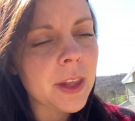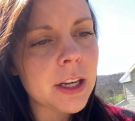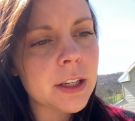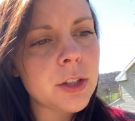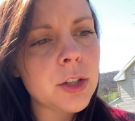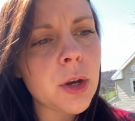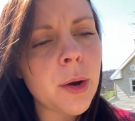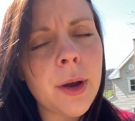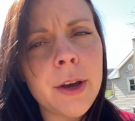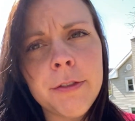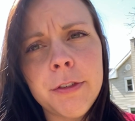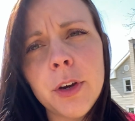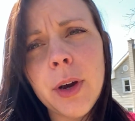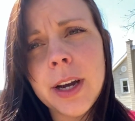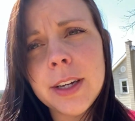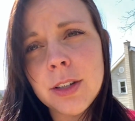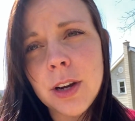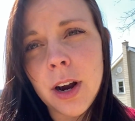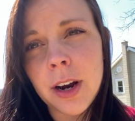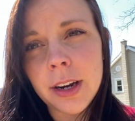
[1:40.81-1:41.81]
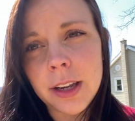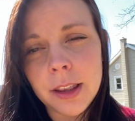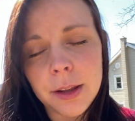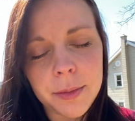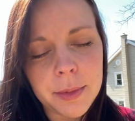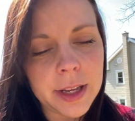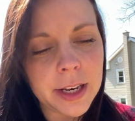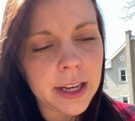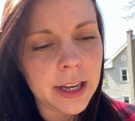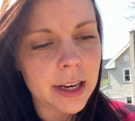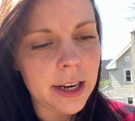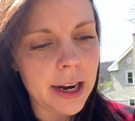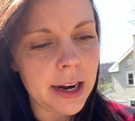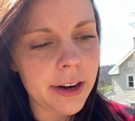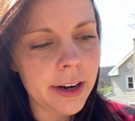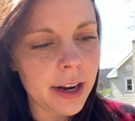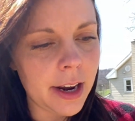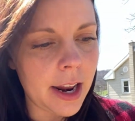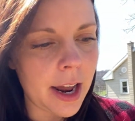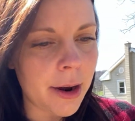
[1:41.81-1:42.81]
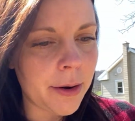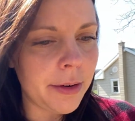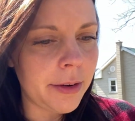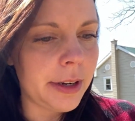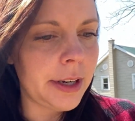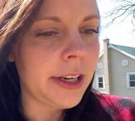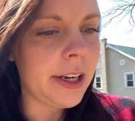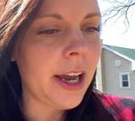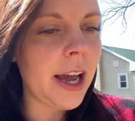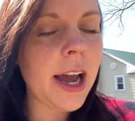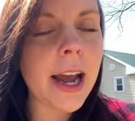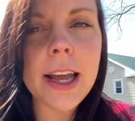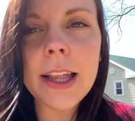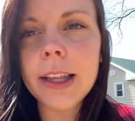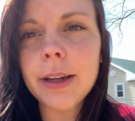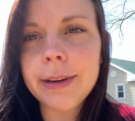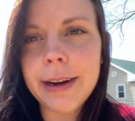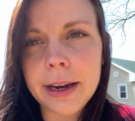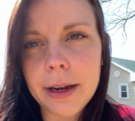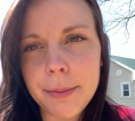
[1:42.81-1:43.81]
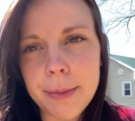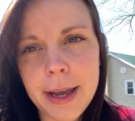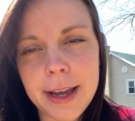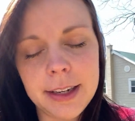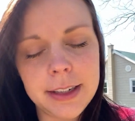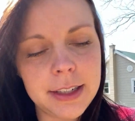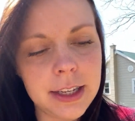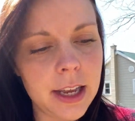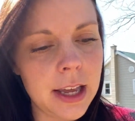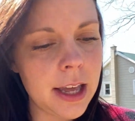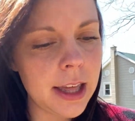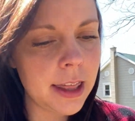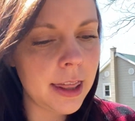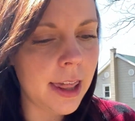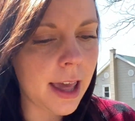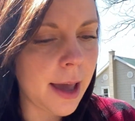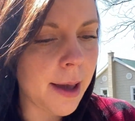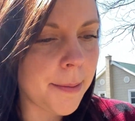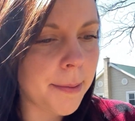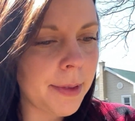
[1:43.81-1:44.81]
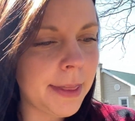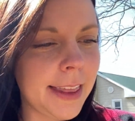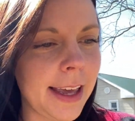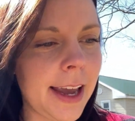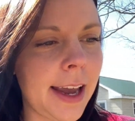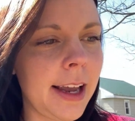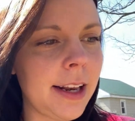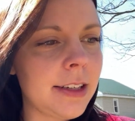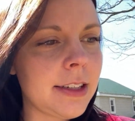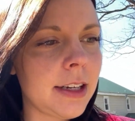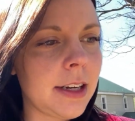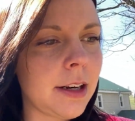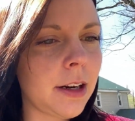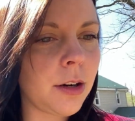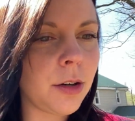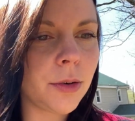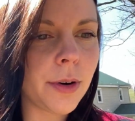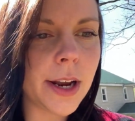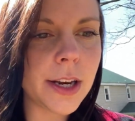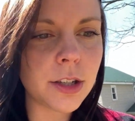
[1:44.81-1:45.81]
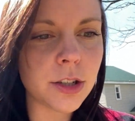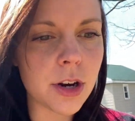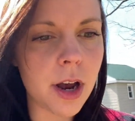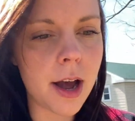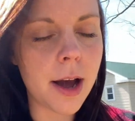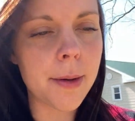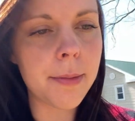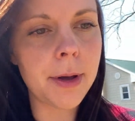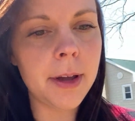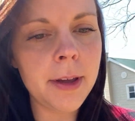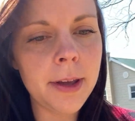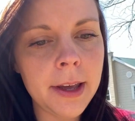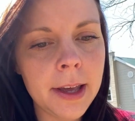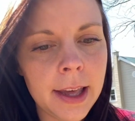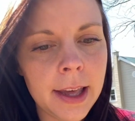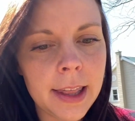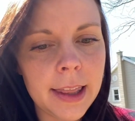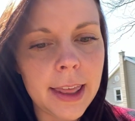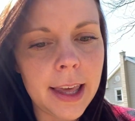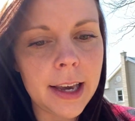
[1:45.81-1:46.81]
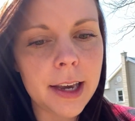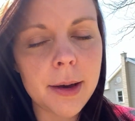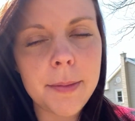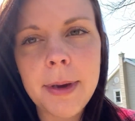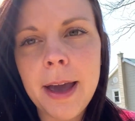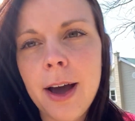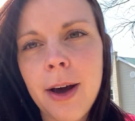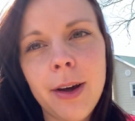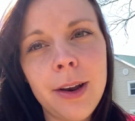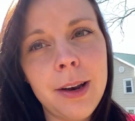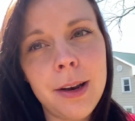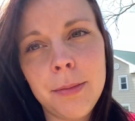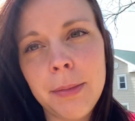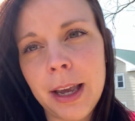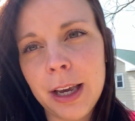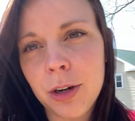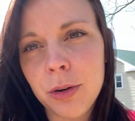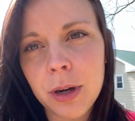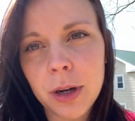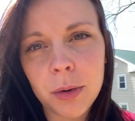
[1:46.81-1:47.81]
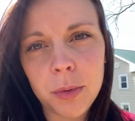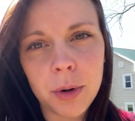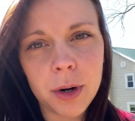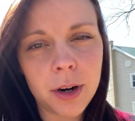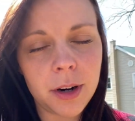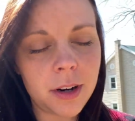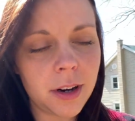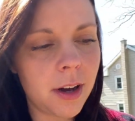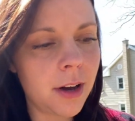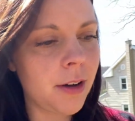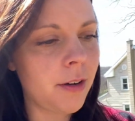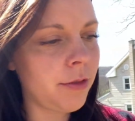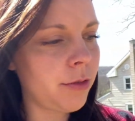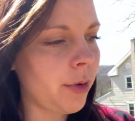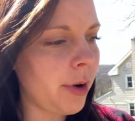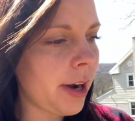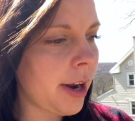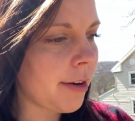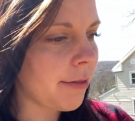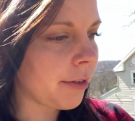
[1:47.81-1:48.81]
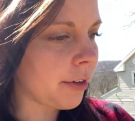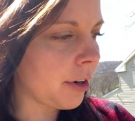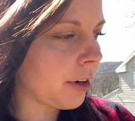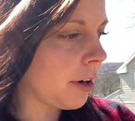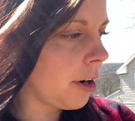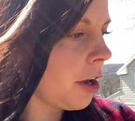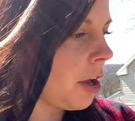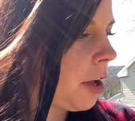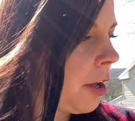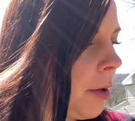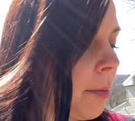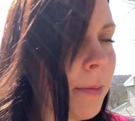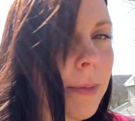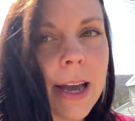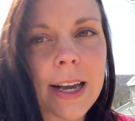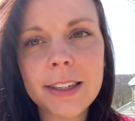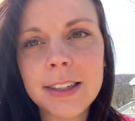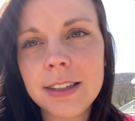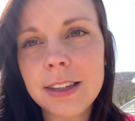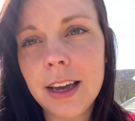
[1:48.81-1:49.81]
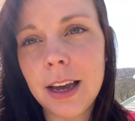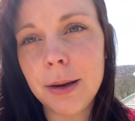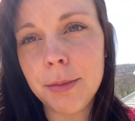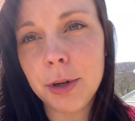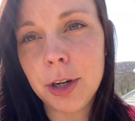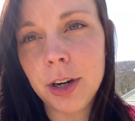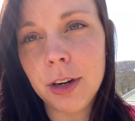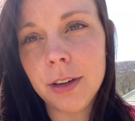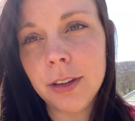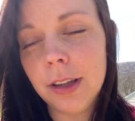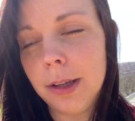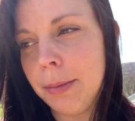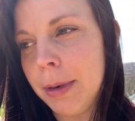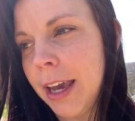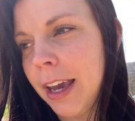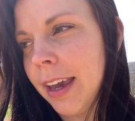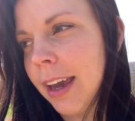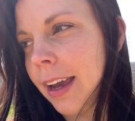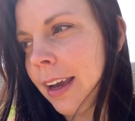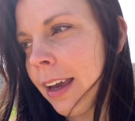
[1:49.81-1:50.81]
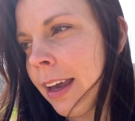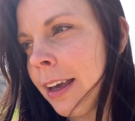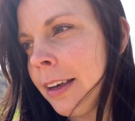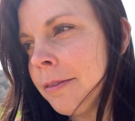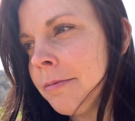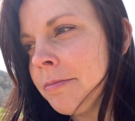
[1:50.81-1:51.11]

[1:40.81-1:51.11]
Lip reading: So if you guys are in the immediate area, I would highly recommend them. They did a great job. They come out and make quick work of whatever mess I'm currently making.